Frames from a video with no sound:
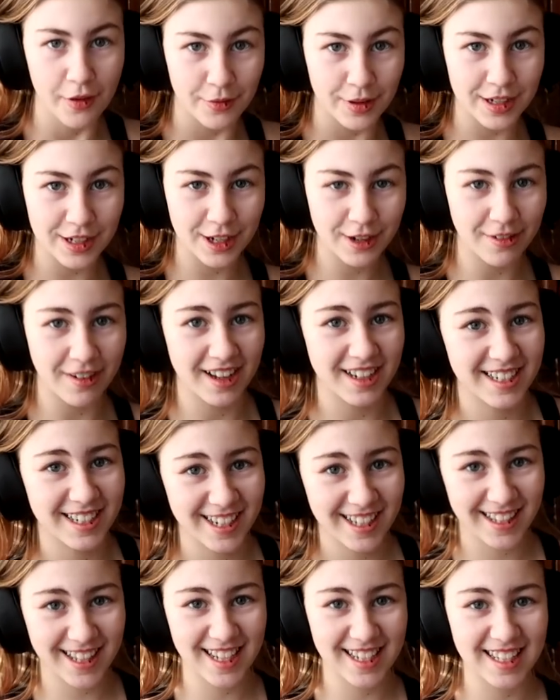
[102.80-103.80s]
When you're
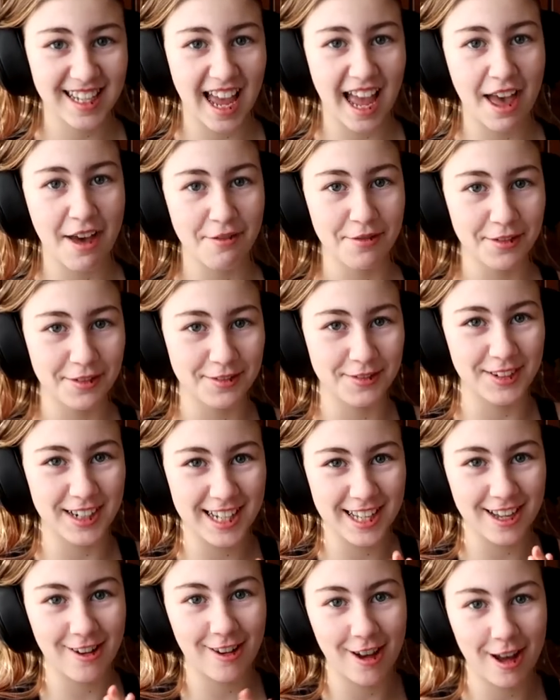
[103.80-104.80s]
watching this, I have a
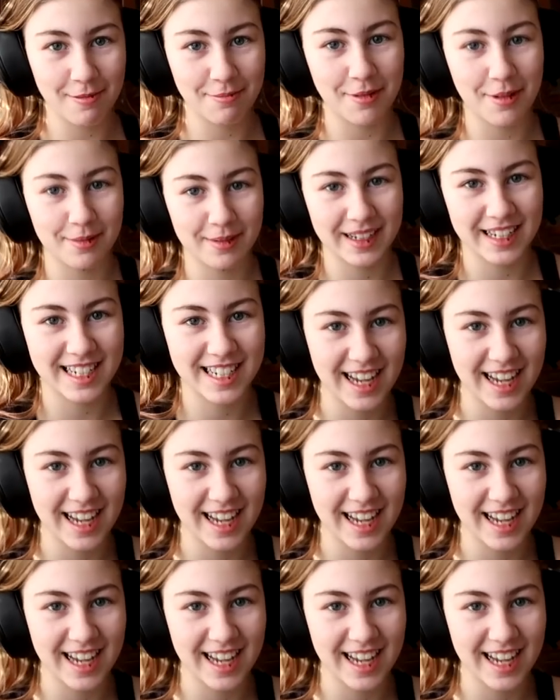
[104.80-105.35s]
video up on my